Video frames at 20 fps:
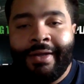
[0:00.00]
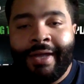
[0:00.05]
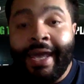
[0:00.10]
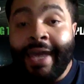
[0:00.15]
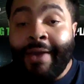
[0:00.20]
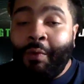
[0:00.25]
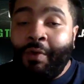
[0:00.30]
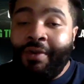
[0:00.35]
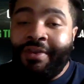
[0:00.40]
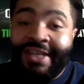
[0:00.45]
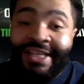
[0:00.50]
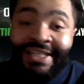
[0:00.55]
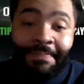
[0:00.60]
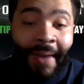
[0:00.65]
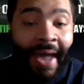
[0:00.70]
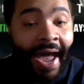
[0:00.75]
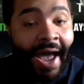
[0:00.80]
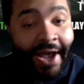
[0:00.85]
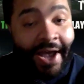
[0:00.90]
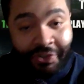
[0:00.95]
And with this
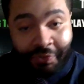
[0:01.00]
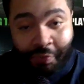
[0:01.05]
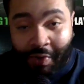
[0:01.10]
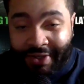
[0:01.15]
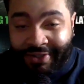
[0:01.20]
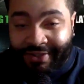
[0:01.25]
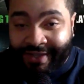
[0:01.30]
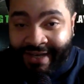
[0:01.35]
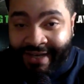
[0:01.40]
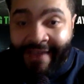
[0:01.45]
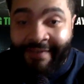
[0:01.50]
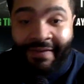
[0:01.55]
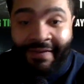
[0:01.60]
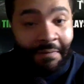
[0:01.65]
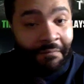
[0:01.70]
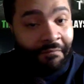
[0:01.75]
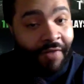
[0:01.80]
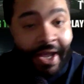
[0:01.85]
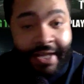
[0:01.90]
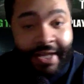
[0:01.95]
pass rush that they've
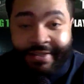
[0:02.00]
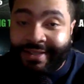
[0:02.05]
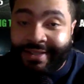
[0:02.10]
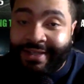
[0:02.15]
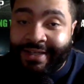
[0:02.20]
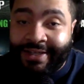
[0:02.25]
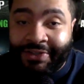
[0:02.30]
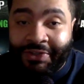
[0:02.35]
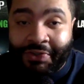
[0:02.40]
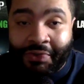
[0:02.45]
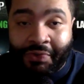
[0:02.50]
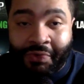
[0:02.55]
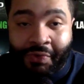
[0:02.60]
invested into,